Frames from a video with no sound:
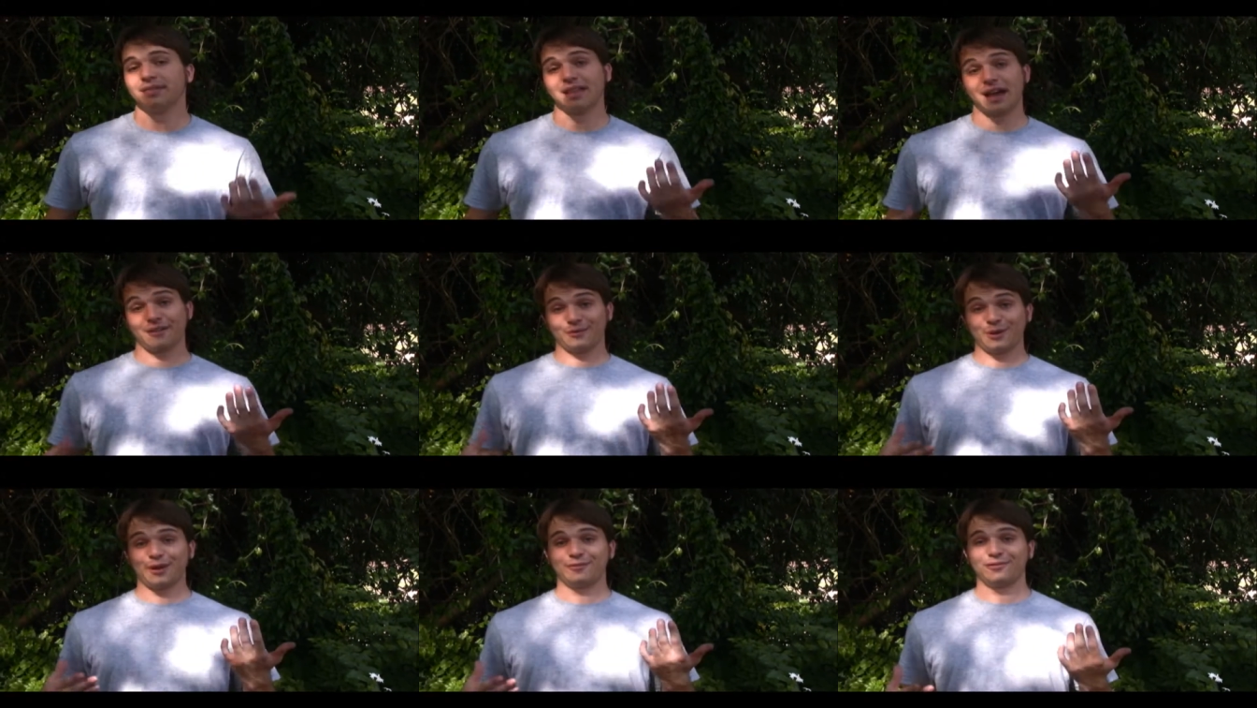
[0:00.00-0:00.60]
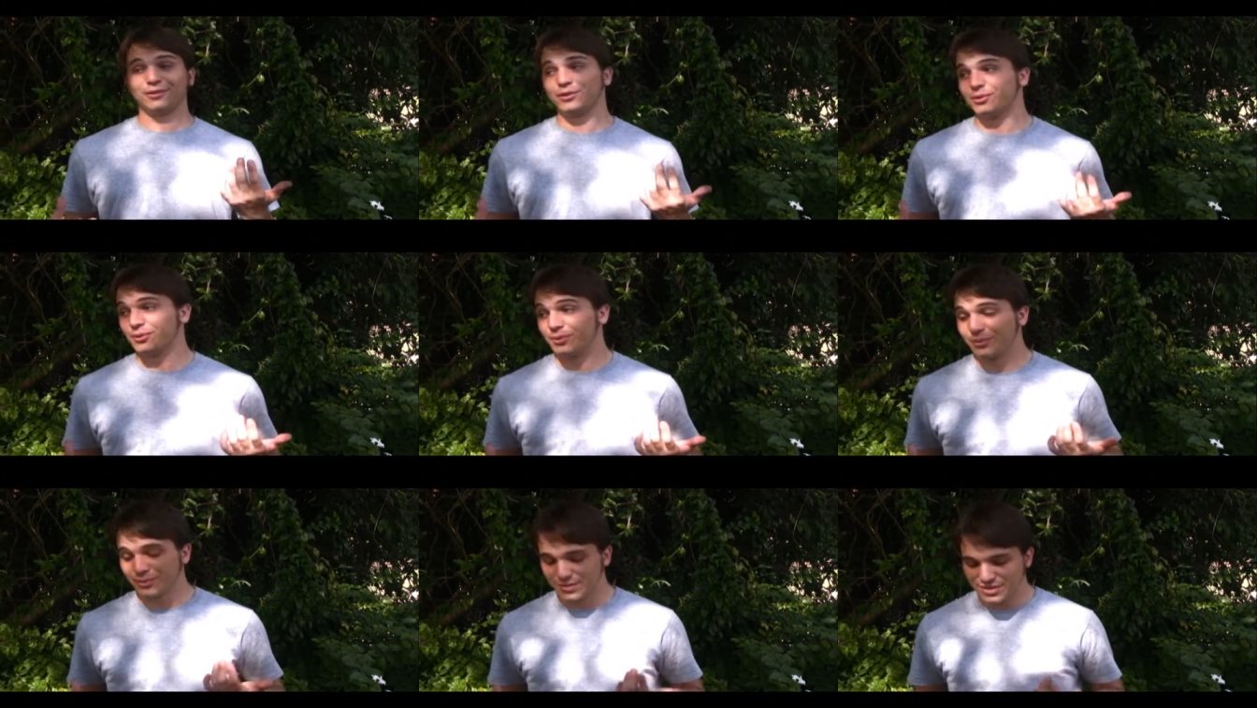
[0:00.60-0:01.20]
Now, if
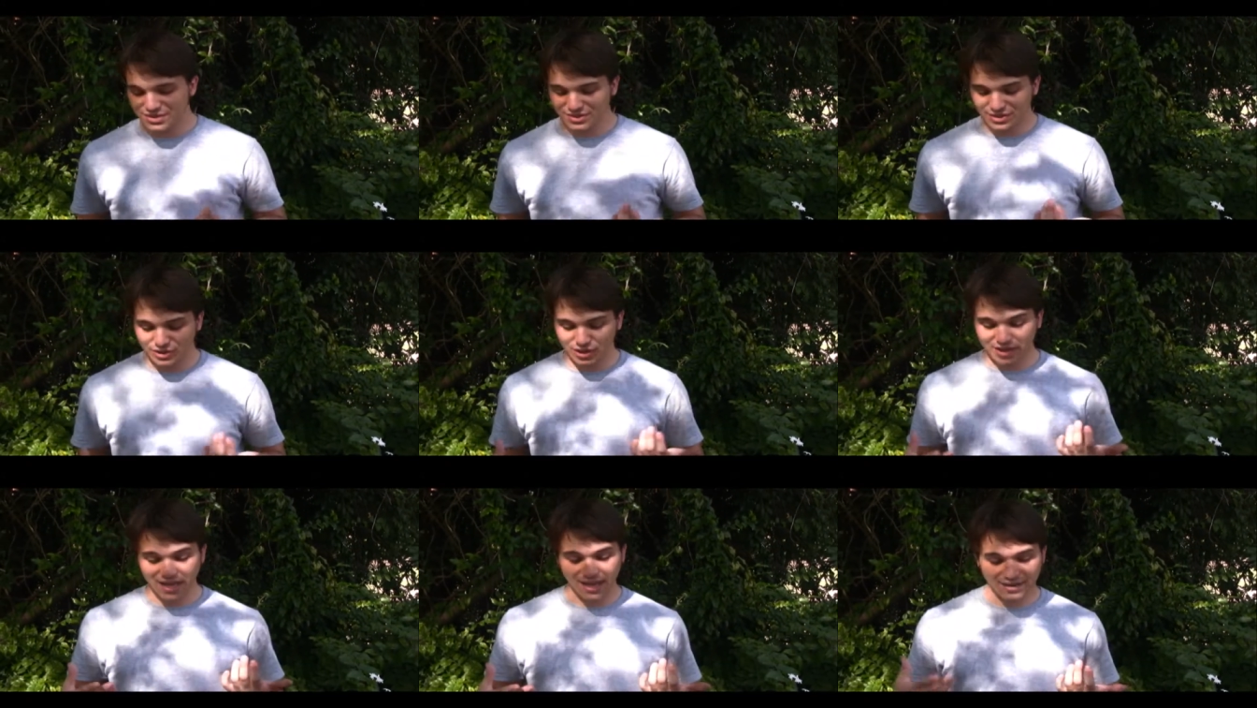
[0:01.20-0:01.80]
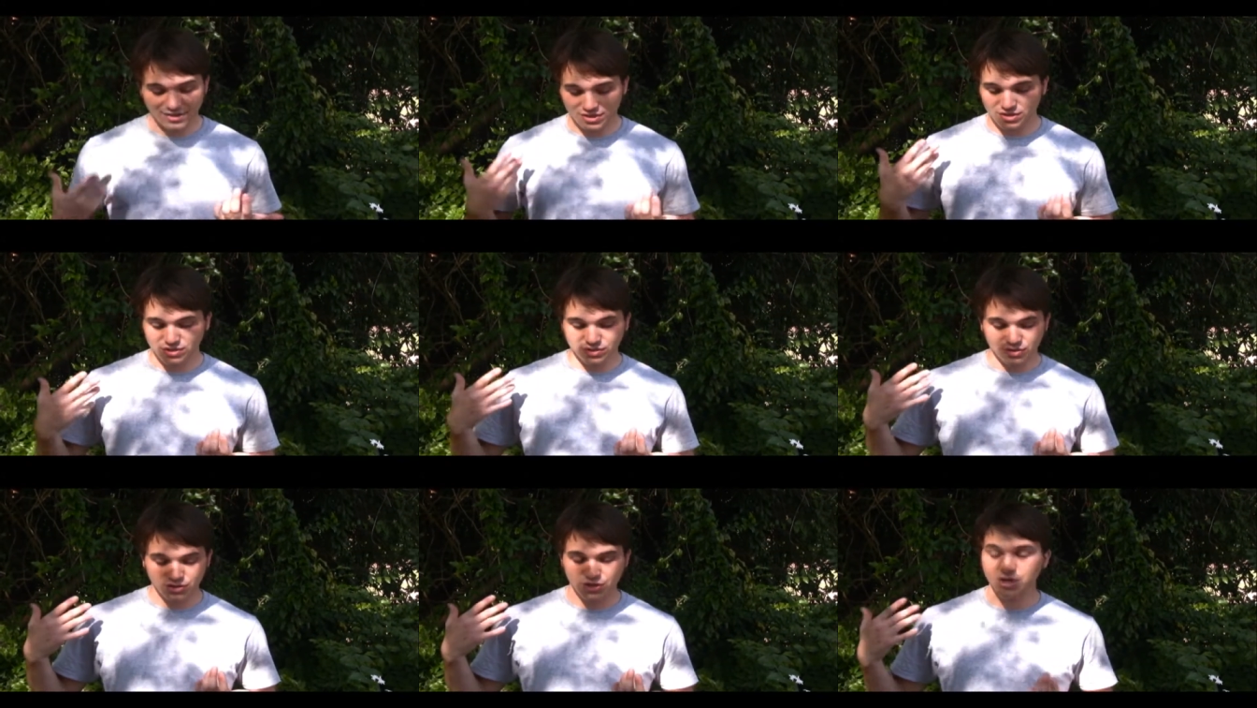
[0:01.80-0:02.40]
you look at
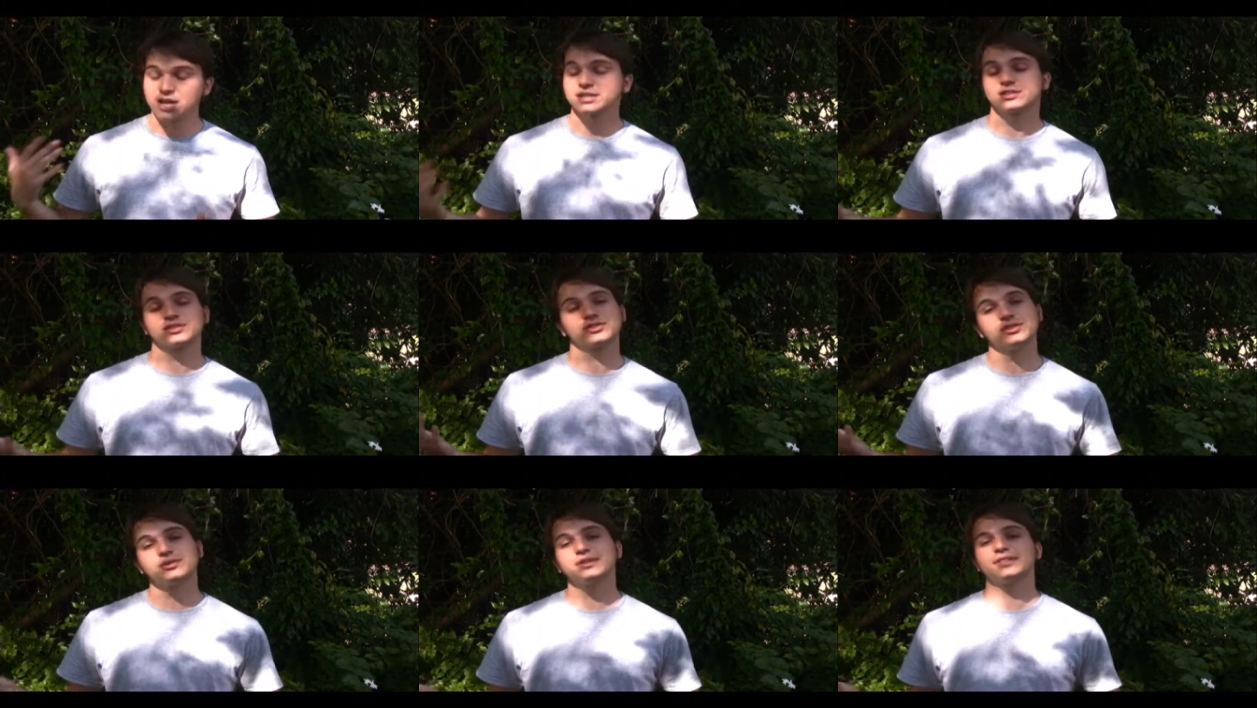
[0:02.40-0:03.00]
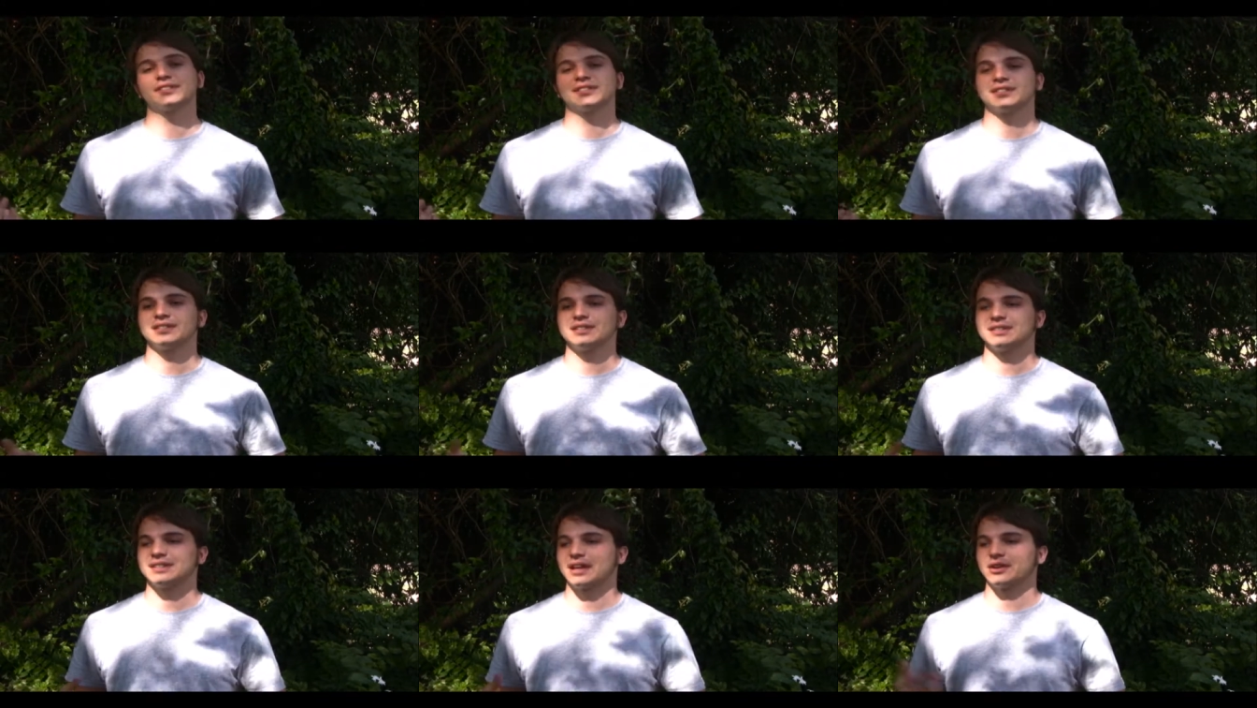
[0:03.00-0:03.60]
just
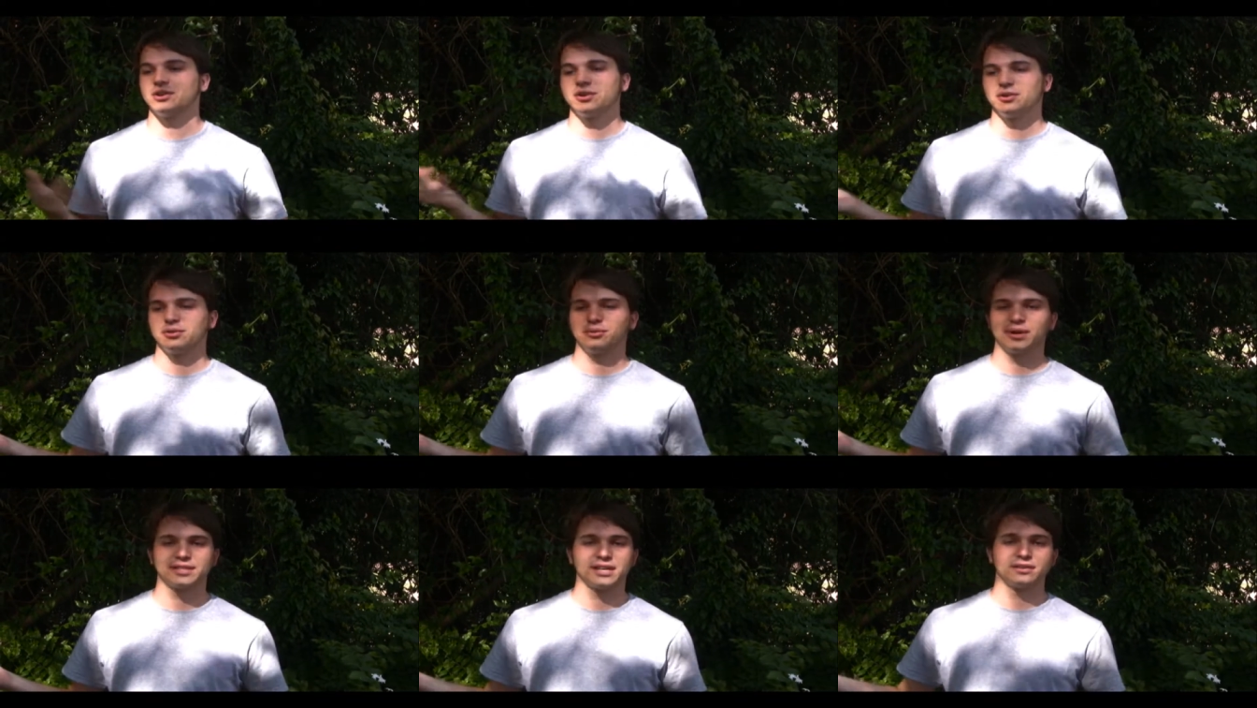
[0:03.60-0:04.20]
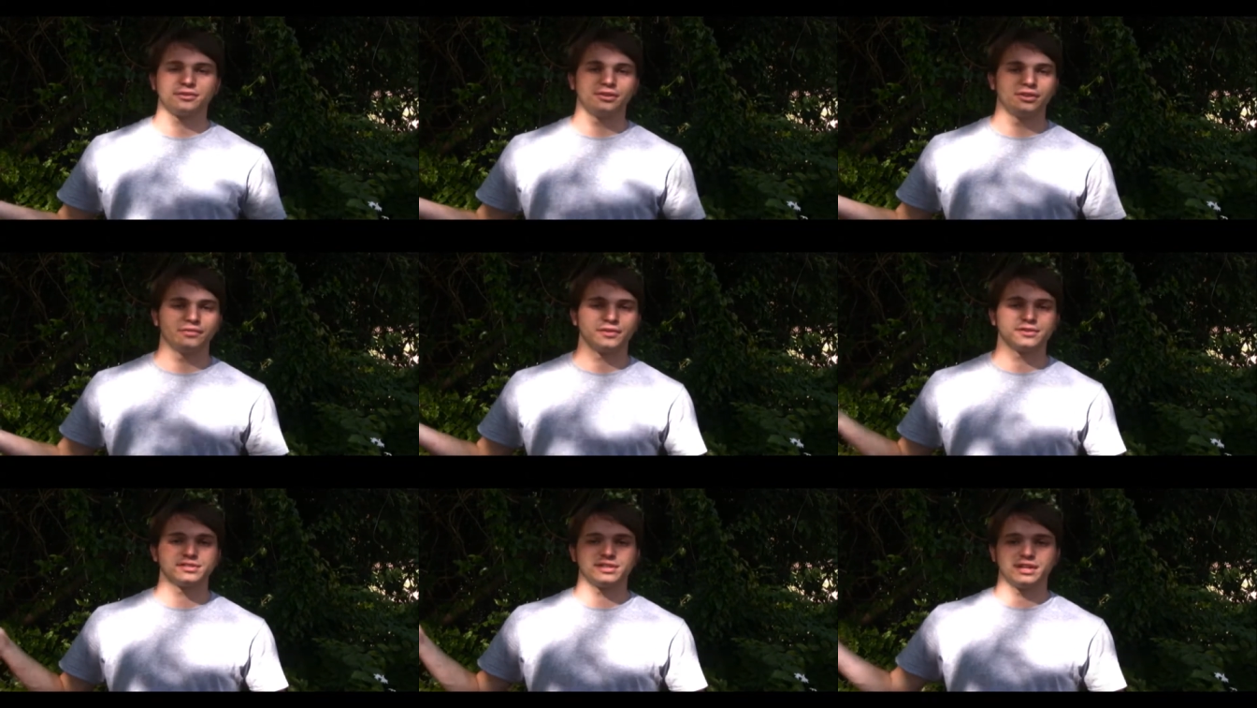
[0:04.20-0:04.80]
students that attend our
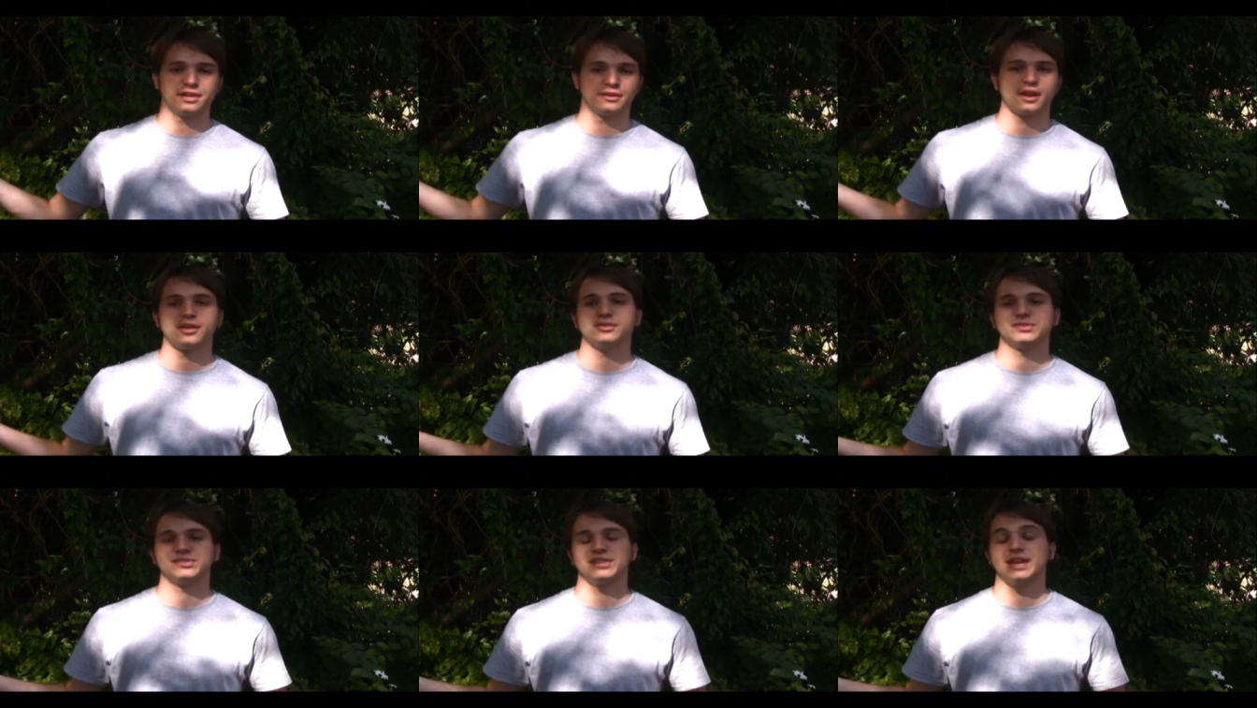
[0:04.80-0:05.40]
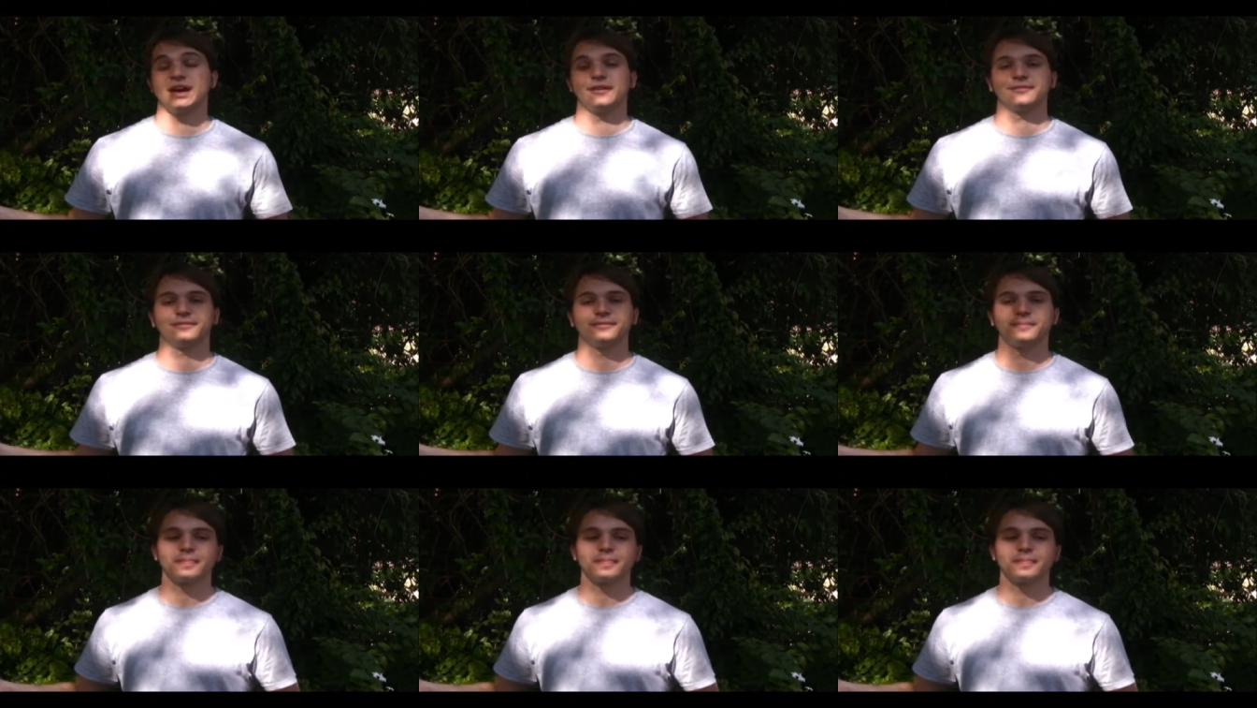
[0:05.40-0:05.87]
university here at UCF,